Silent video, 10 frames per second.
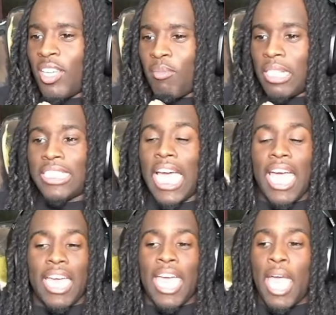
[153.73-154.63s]
But
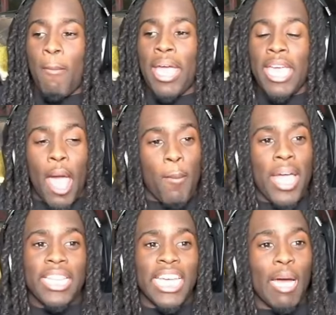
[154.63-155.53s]
chat, and y'all may
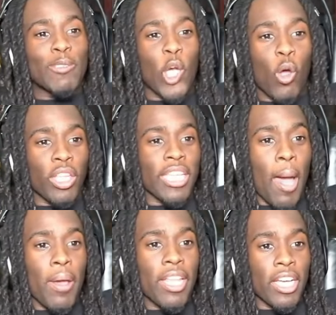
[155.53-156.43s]
think I'm trolling.
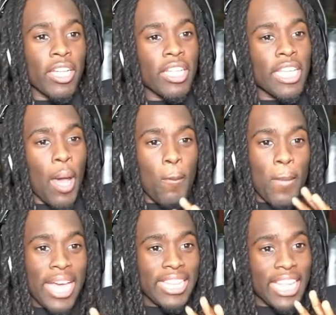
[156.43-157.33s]
Y'all
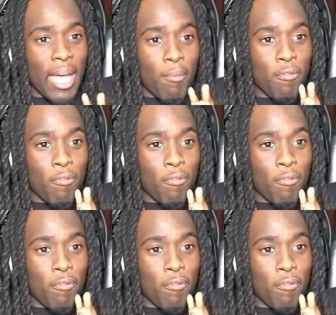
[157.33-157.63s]
may think